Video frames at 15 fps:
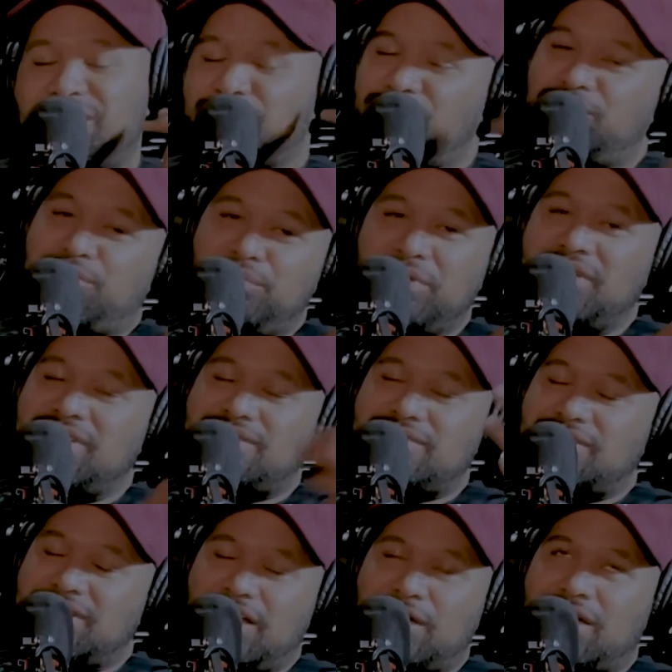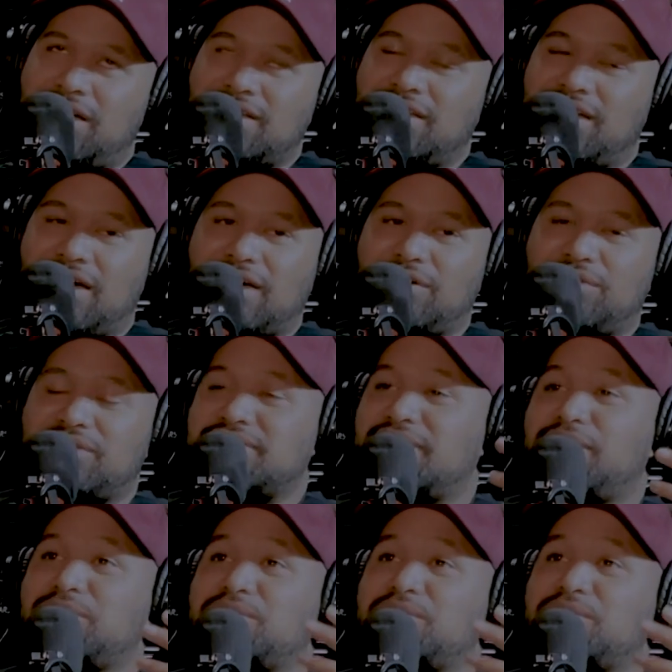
for me, I get high all the time.